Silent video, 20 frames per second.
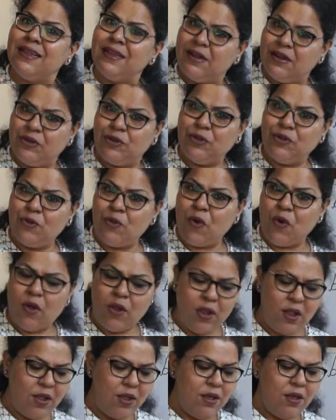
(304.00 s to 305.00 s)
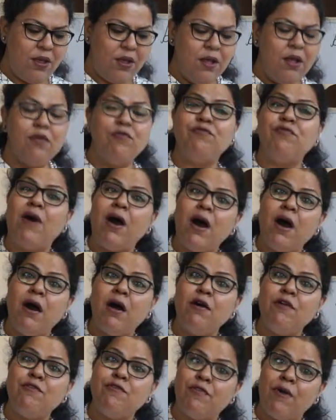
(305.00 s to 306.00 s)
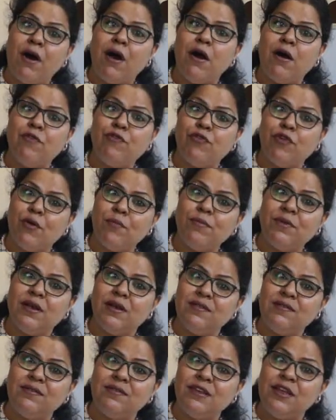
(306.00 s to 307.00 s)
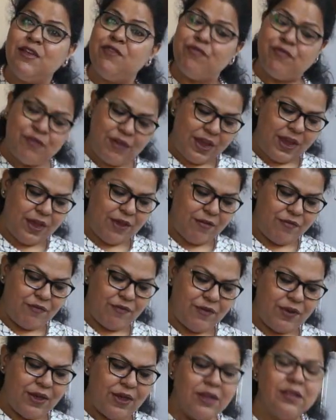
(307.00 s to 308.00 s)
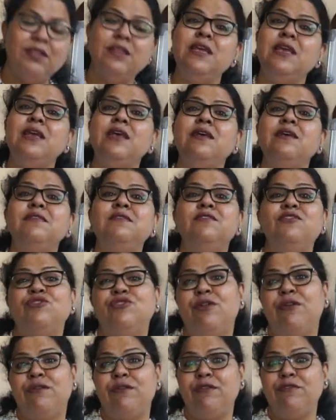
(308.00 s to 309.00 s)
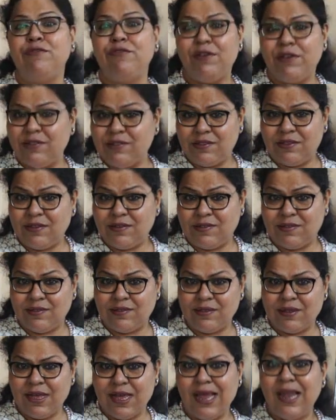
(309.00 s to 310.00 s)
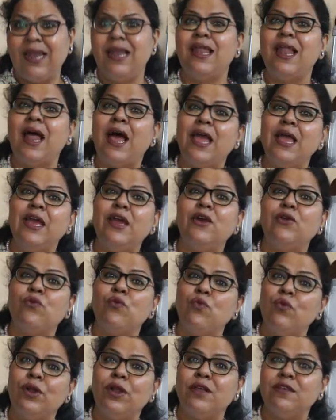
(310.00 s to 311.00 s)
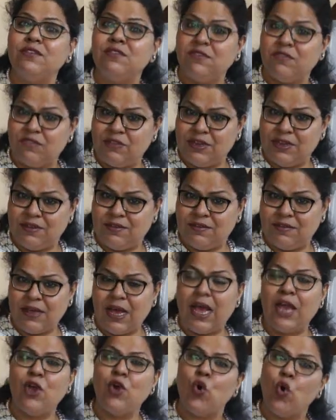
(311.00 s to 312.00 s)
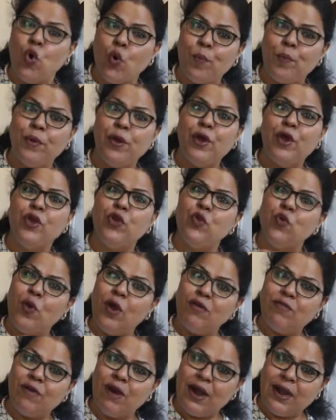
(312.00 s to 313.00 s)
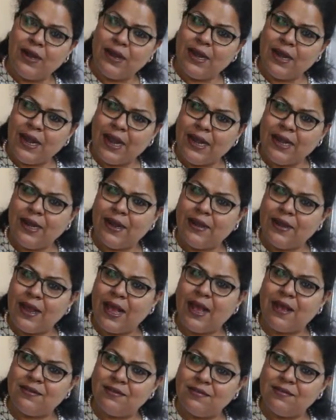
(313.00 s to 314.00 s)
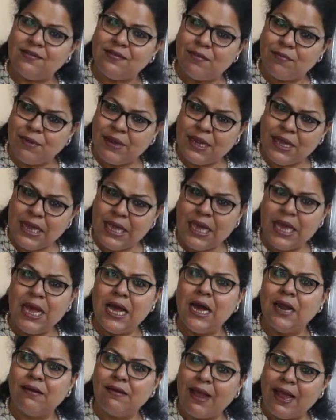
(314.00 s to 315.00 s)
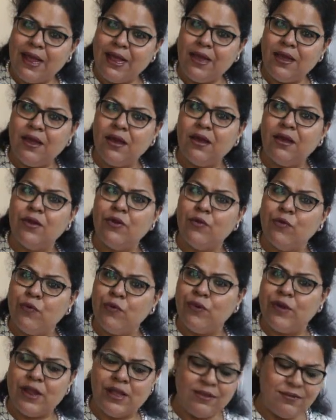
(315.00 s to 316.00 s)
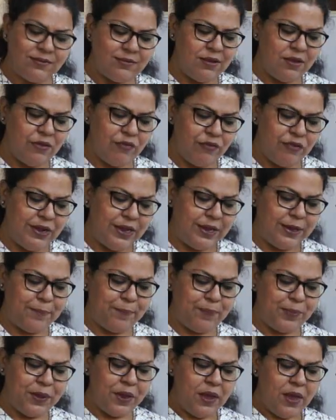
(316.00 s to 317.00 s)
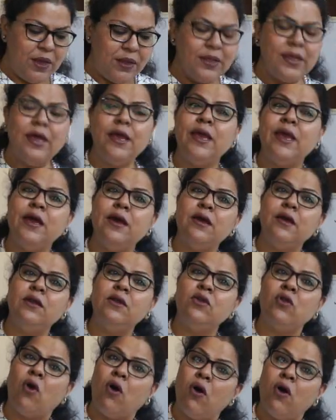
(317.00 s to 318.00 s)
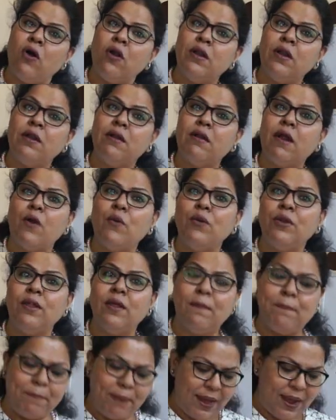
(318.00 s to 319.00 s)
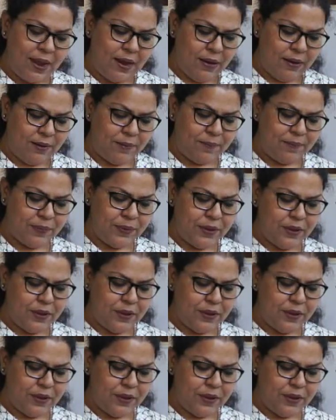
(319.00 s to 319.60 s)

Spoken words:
clear to you all. Far, far from gusty waves, these children faces like rootless weeds. I hope you have underlined it as a simile, right? Rootless weed. Their hair torn round the pillar,